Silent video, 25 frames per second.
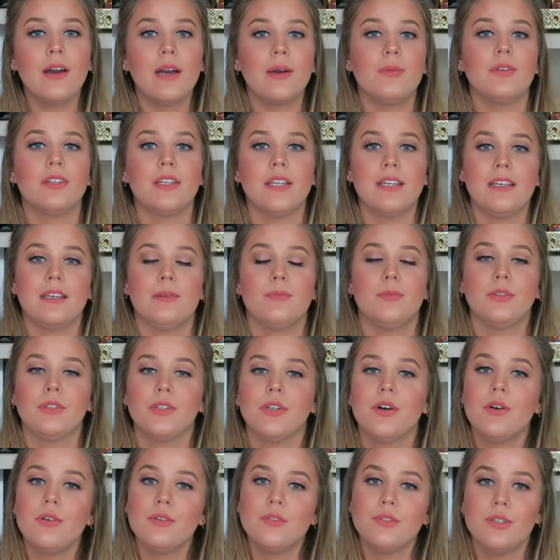I will link it
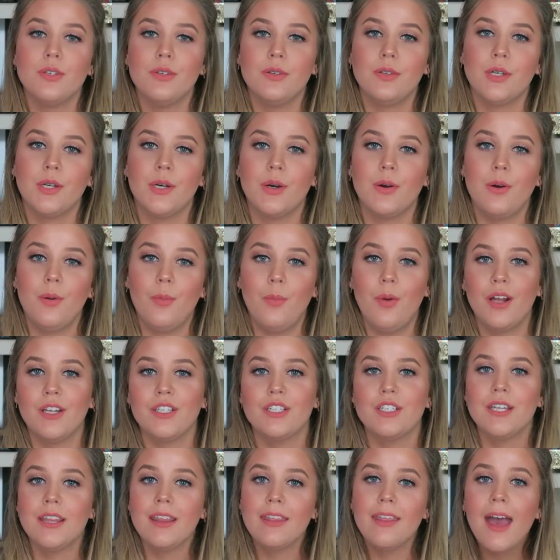below so you can go and
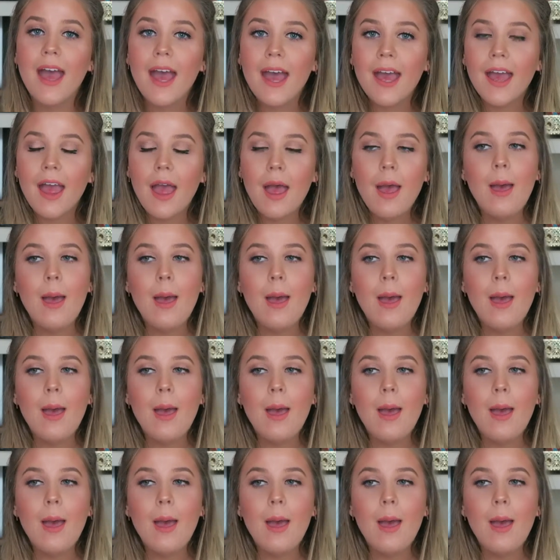watch that.